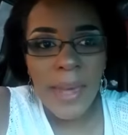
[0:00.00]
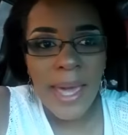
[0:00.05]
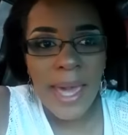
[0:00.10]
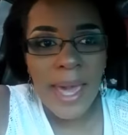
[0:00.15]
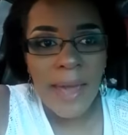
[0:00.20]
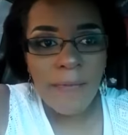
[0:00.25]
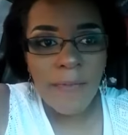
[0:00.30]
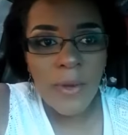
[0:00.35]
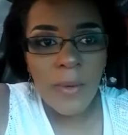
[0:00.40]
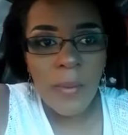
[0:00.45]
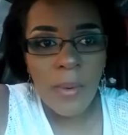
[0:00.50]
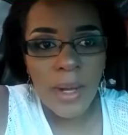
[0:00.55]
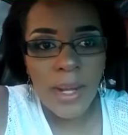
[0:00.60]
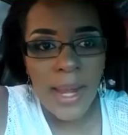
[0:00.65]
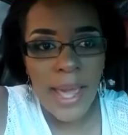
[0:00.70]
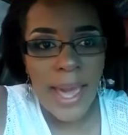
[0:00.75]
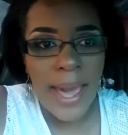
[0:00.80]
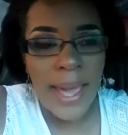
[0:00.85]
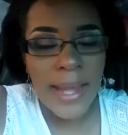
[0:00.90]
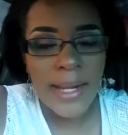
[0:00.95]
Everyone
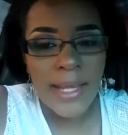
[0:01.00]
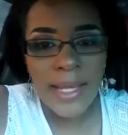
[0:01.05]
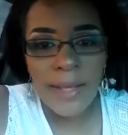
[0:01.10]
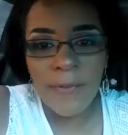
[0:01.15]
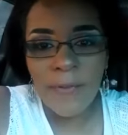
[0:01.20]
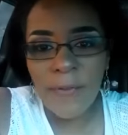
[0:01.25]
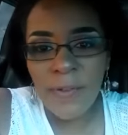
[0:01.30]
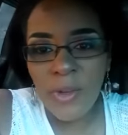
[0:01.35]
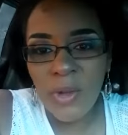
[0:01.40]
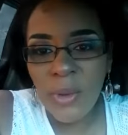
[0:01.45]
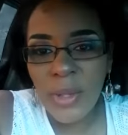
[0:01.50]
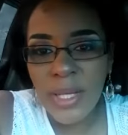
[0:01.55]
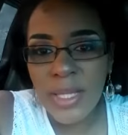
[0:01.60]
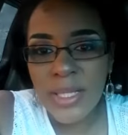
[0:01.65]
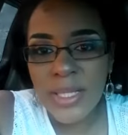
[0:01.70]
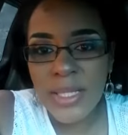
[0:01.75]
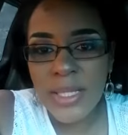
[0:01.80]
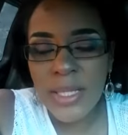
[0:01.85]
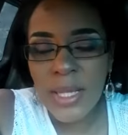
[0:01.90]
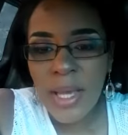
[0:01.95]
had an
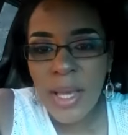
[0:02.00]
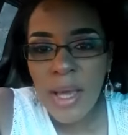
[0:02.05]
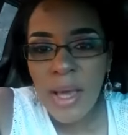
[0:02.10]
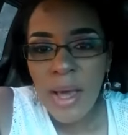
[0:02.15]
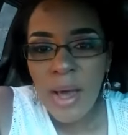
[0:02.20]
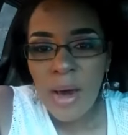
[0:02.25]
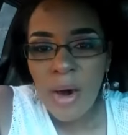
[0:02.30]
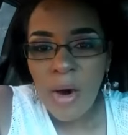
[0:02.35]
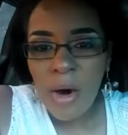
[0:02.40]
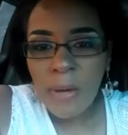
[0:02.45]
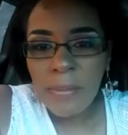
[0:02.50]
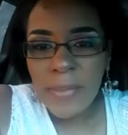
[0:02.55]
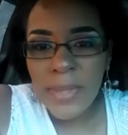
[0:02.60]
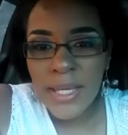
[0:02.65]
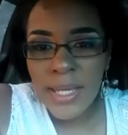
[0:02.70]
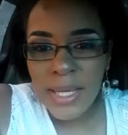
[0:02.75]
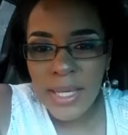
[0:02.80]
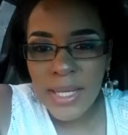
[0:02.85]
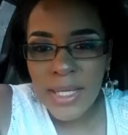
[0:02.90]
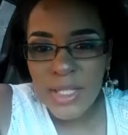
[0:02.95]
influence on
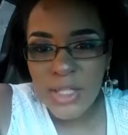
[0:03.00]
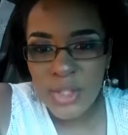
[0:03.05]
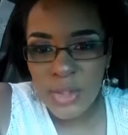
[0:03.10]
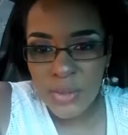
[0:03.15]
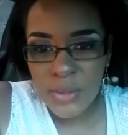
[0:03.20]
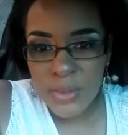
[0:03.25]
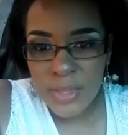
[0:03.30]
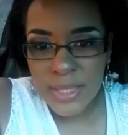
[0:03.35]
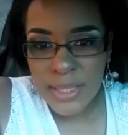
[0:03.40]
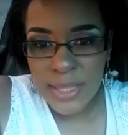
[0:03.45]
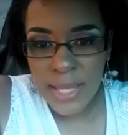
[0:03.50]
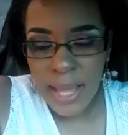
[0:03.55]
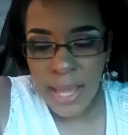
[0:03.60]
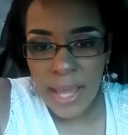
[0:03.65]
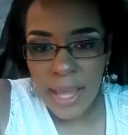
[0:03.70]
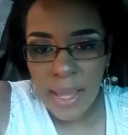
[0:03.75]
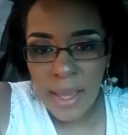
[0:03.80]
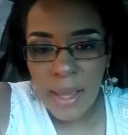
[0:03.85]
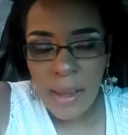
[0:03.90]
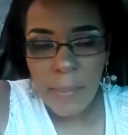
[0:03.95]
me getting to
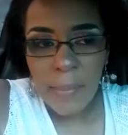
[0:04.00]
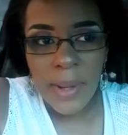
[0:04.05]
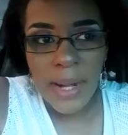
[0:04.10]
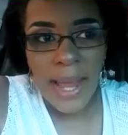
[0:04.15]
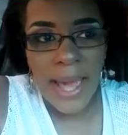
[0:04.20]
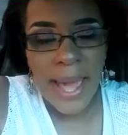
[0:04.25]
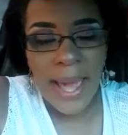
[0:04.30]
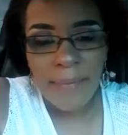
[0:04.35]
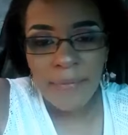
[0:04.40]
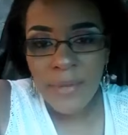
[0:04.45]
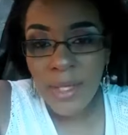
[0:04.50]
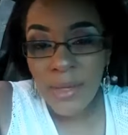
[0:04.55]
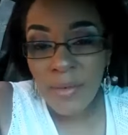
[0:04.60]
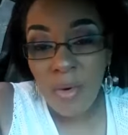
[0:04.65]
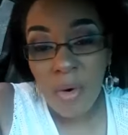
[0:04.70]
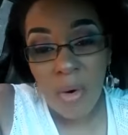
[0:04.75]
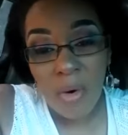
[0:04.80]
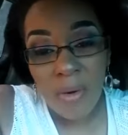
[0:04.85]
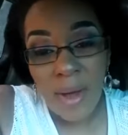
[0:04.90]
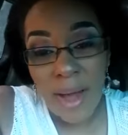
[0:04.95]
today. But I have to give
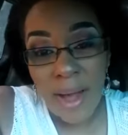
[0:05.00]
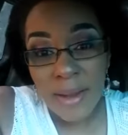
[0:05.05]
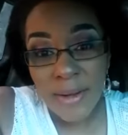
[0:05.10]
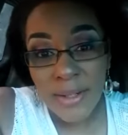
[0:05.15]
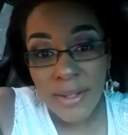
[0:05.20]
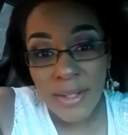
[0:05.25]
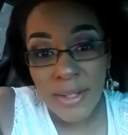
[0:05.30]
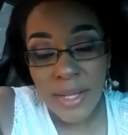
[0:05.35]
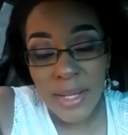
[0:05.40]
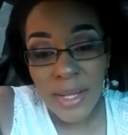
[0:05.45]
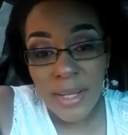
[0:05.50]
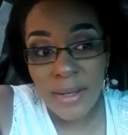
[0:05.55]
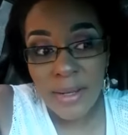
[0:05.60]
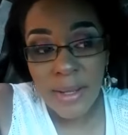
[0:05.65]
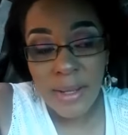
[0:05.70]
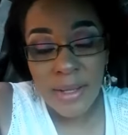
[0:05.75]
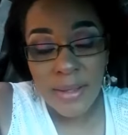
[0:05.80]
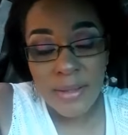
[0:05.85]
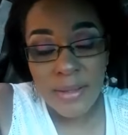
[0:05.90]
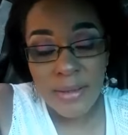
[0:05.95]
all honor
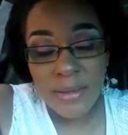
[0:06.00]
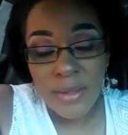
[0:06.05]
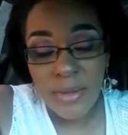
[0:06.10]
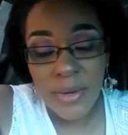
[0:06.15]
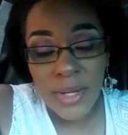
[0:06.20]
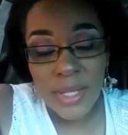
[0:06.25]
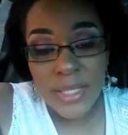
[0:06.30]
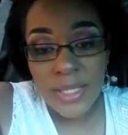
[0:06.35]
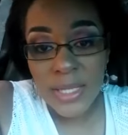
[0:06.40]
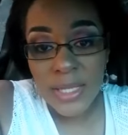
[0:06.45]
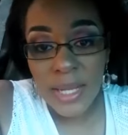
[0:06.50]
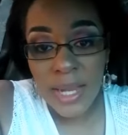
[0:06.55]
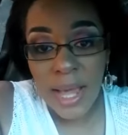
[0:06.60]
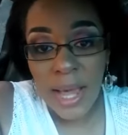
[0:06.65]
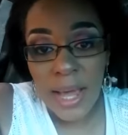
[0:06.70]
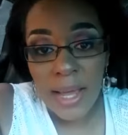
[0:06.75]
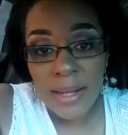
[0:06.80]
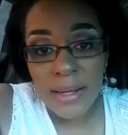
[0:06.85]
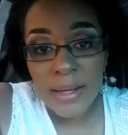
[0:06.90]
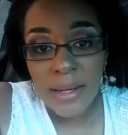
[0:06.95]
and grace to
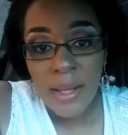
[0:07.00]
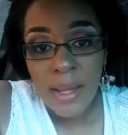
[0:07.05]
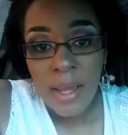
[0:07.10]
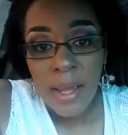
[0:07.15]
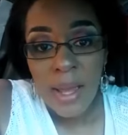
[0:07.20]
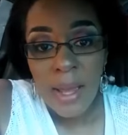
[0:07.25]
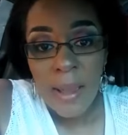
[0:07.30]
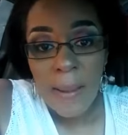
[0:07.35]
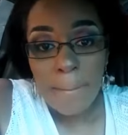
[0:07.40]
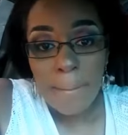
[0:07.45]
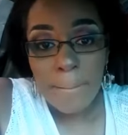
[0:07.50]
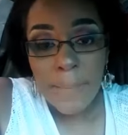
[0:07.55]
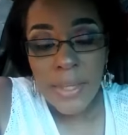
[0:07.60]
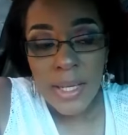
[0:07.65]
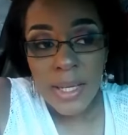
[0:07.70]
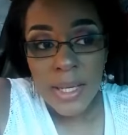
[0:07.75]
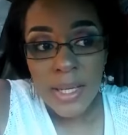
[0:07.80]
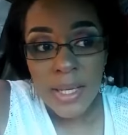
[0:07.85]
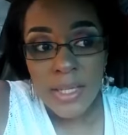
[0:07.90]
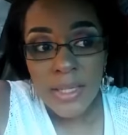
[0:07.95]
God,
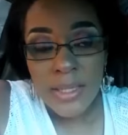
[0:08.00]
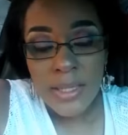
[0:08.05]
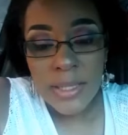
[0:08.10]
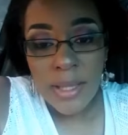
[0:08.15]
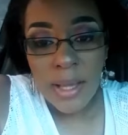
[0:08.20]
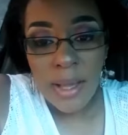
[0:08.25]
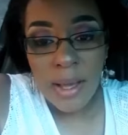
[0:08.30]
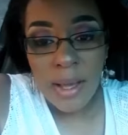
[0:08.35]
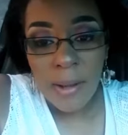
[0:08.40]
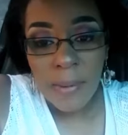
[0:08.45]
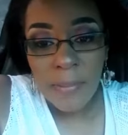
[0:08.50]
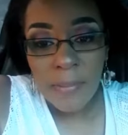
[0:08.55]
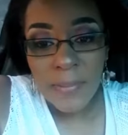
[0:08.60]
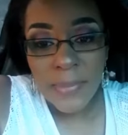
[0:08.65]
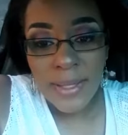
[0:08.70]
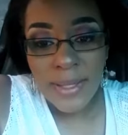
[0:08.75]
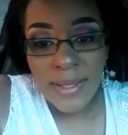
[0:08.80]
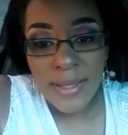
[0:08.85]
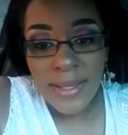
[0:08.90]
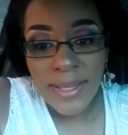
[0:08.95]
because
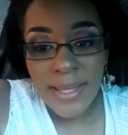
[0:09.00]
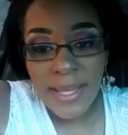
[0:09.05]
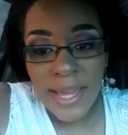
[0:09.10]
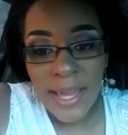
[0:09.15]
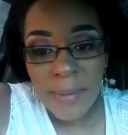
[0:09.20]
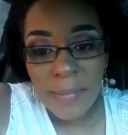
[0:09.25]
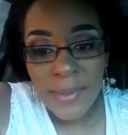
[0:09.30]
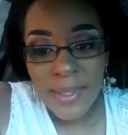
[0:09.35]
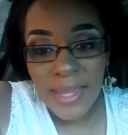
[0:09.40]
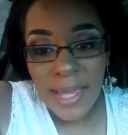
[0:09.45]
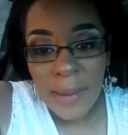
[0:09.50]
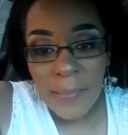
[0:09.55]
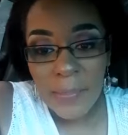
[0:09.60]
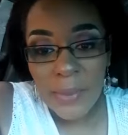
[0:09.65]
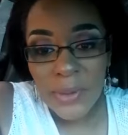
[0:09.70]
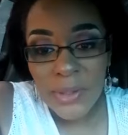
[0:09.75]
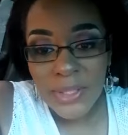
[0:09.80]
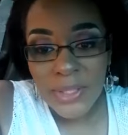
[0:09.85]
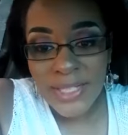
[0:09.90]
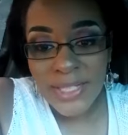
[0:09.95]
he gave me that
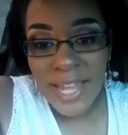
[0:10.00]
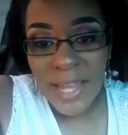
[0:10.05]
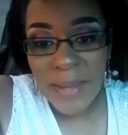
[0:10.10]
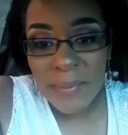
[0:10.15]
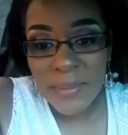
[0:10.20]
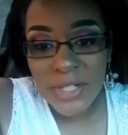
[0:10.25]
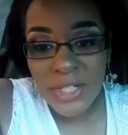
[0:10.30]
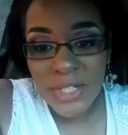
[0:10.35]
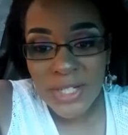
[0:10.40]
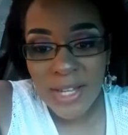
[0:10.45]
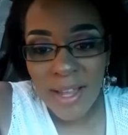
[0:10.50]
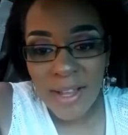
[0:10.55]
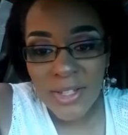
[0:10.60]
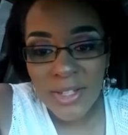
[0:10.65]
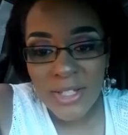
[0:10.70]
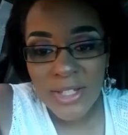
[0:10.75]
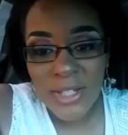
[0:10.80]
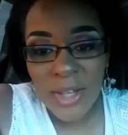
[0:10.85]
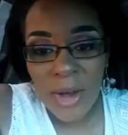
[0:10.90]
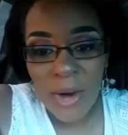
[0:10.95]
push. Hey, Michelle.
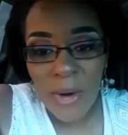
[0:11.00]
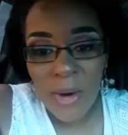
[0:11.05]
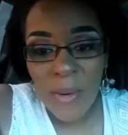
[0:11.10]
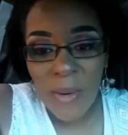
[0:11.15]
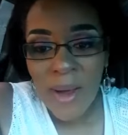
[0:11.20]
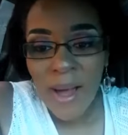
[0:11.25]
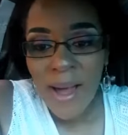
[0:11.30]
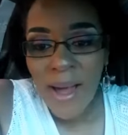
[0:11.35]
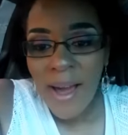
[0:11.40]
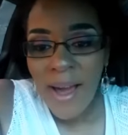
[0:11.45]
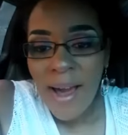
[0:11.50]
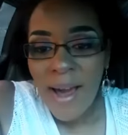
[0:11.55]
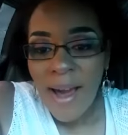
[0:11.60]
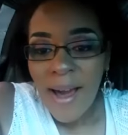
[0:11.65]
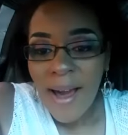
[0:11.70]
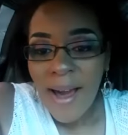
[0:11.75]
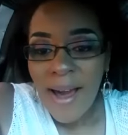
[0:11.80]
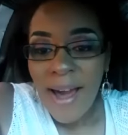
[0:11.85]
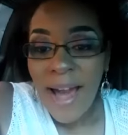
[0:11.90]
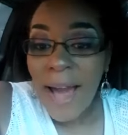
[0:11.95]
So
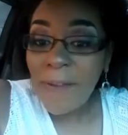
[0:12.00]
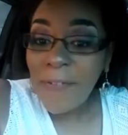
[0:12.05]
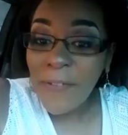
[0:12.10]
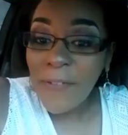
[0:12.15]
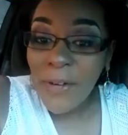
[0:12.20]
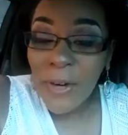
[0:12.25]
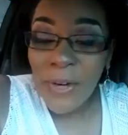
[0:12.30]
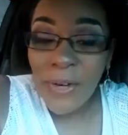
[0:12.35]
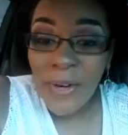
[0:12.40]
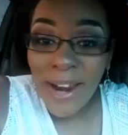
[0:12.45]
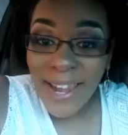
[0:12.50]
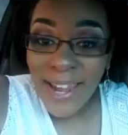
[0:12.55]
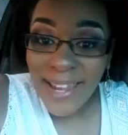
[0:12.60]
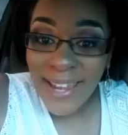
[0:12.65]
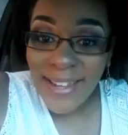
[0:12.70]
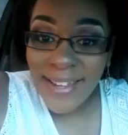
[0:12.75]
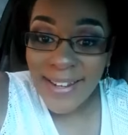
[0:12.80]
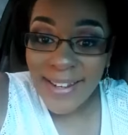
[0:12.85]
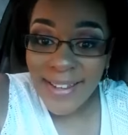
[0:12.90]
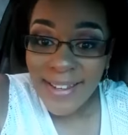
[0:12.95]
I feel
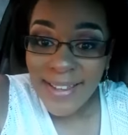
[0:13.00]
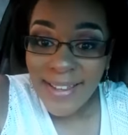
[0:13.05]
great.